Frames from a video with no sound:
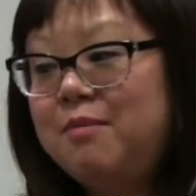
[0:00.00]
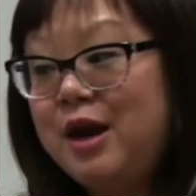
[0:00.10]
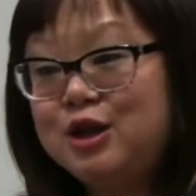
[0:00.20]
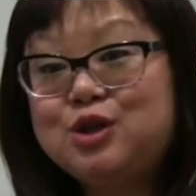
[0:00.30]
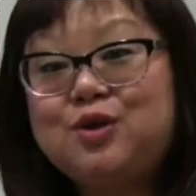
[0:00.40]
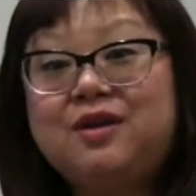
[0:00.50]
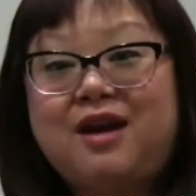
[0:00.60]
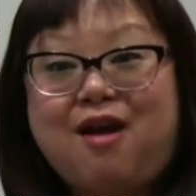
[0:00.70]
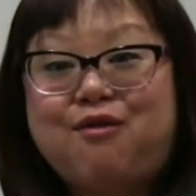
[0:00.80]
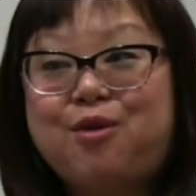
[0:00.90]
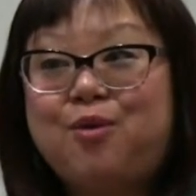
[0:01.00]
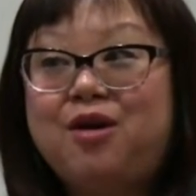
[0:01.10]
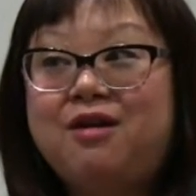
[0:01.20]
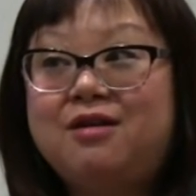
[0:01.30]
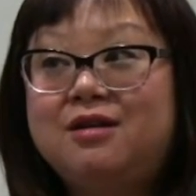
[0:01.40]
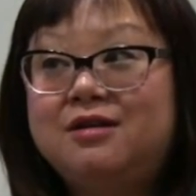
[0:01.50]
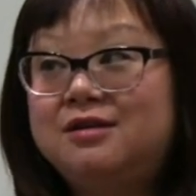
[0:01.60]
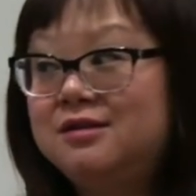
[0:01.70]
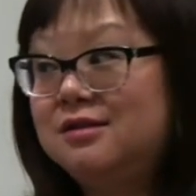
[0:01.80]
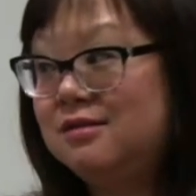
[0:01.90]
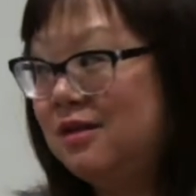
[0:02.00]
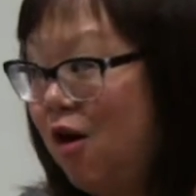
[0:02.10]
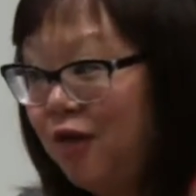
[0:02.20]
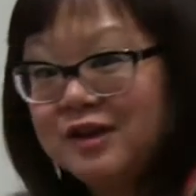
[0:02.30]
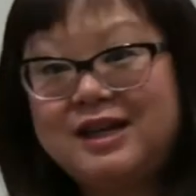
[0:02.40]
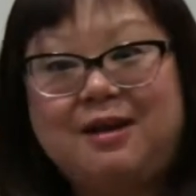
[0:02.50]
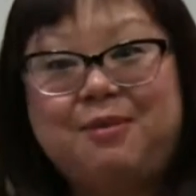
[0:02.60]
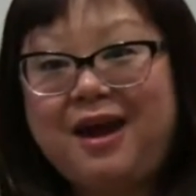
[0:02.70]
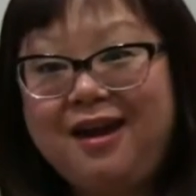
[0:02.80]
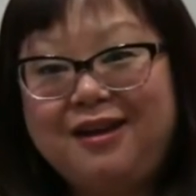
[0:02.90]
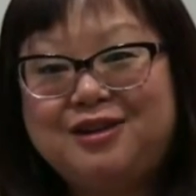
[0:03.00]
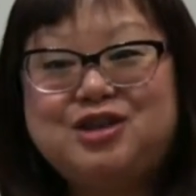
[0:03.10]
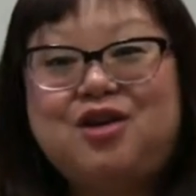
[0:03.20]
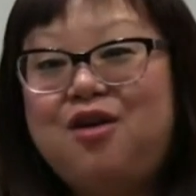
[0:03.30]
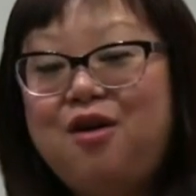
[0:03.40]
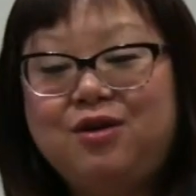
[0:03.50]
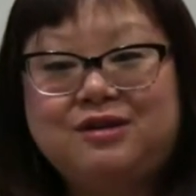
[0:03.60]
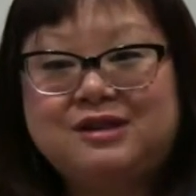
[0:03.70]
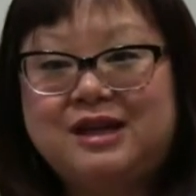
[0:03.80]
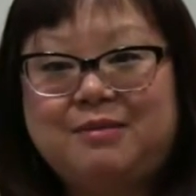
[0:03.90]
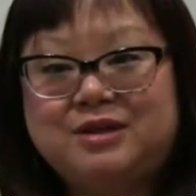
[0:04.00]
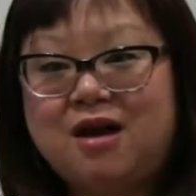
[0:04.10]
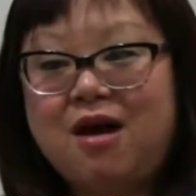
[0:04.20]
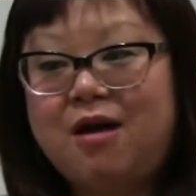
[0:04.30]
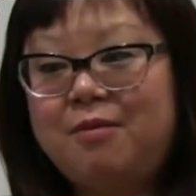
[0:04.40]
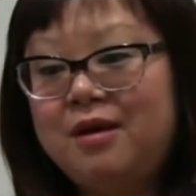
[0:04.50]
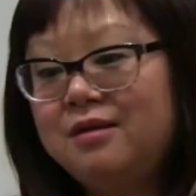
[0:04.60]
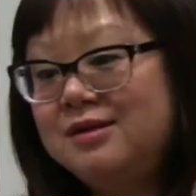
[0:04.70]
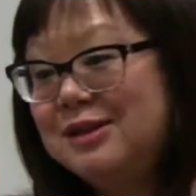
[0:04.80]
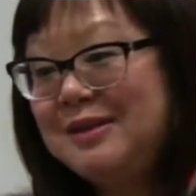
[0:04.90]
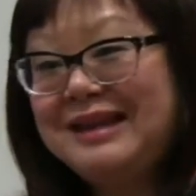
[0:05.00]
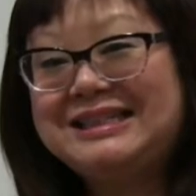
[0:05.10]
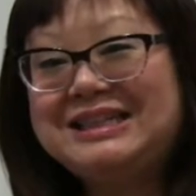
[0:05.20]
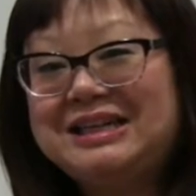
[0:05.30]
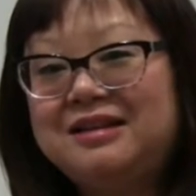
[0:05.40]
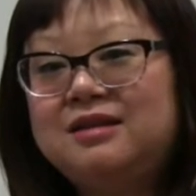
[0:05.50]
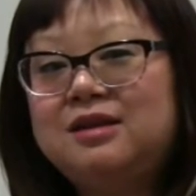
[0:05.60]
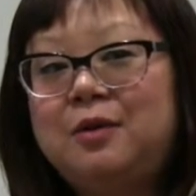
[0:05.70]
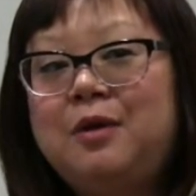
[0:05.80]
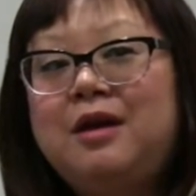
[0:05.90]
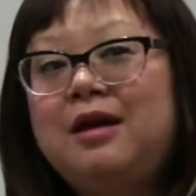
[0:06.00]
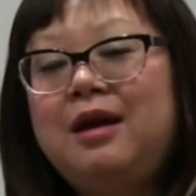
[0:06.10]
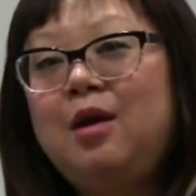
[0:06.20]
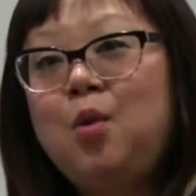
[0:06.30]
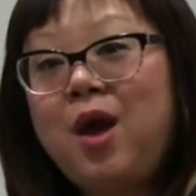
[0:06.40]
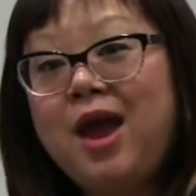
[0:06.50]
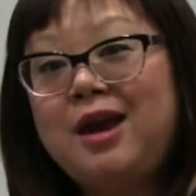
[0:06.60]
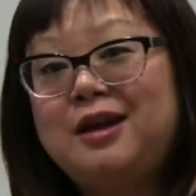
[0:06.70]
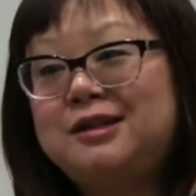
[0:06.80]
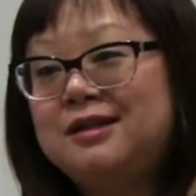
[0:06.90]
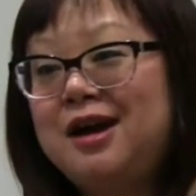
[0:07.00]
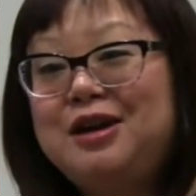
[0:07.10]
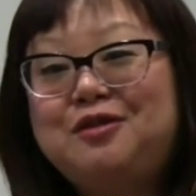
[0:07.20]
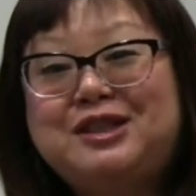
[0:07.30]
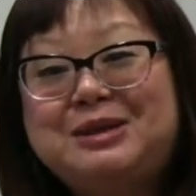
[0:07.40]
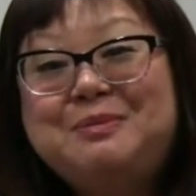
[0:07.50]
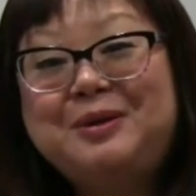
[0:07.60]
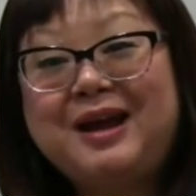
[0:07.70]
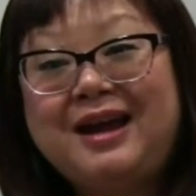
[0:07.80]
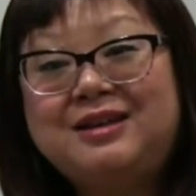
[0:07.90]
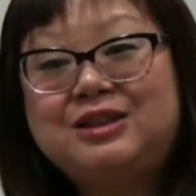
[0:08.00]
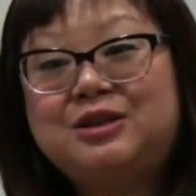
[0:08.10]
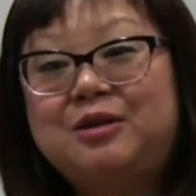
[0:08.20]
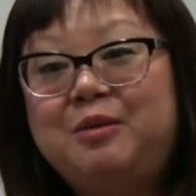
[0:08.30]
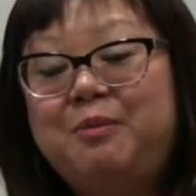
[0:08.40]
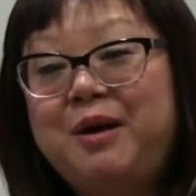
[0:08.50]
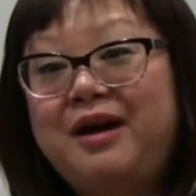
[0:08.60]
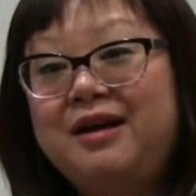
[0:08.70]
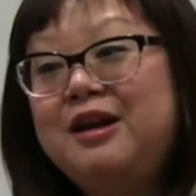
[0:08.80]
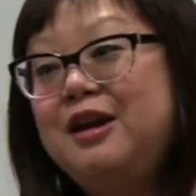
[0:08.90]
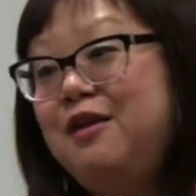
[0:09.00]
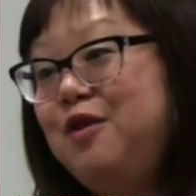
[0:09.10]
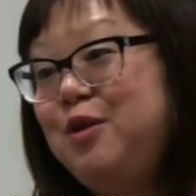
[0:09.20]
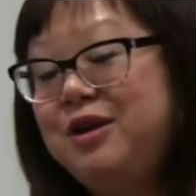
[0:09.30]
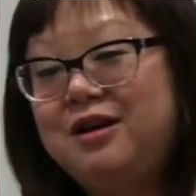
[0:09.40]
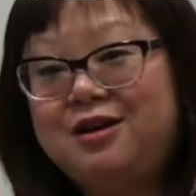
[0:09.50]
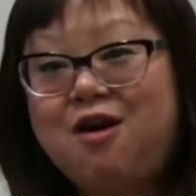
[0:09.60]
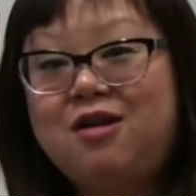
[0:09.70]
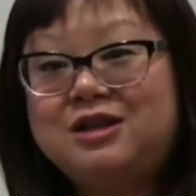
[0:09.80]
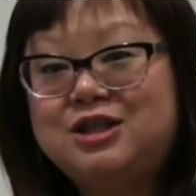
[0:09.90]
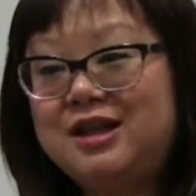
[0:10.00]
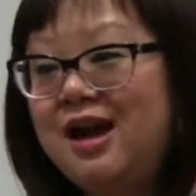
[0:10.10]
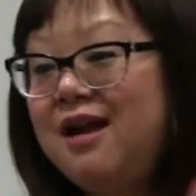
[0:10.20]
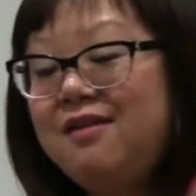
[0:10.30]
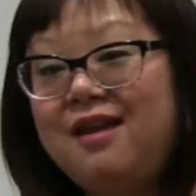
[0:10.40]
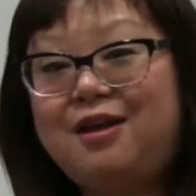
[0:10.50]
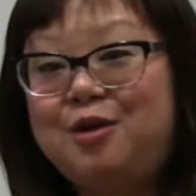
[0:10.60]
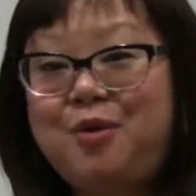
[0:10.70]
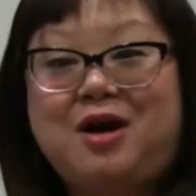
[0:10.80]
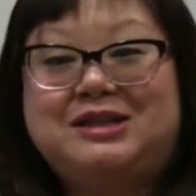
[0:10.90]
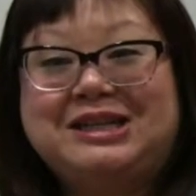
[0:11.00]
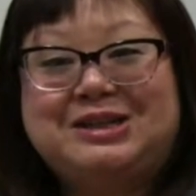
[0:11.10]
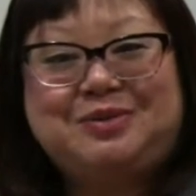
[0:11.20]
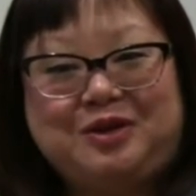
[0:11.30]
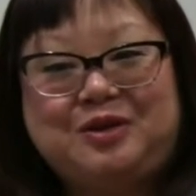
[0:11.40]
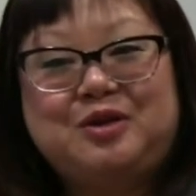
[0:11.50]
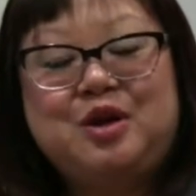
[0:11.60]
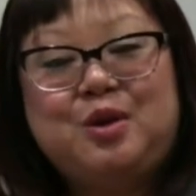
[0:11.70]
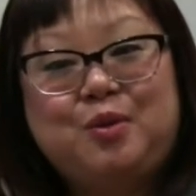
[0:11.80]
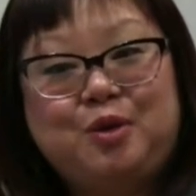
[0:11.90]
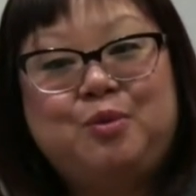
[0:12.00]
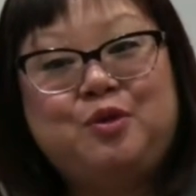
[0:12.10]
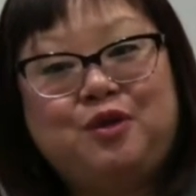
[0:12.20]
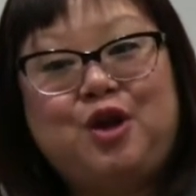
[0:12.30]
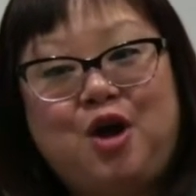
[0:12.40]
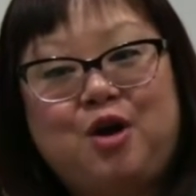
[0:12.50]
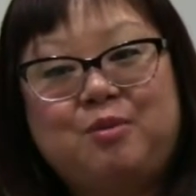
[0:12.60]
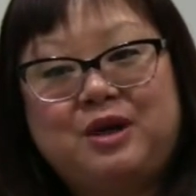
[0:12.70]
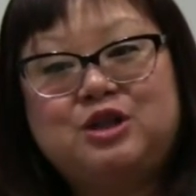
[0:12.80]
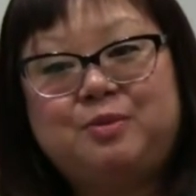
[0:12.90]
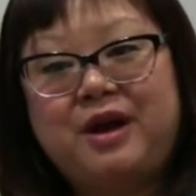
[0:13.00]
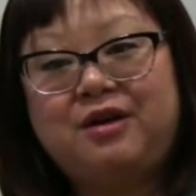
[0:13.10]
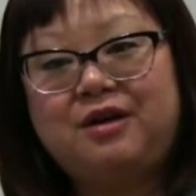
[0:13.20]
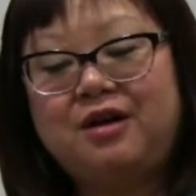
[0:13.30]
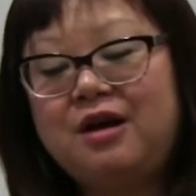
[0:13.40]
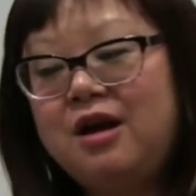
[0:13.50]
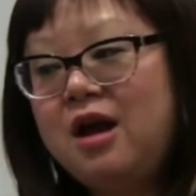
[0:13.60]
make sure that everyone is on the same page all at the same time. And so that's it. And so in a way, it's a kind of simple answer. But if you can acknowledge that, then your process will move along much better.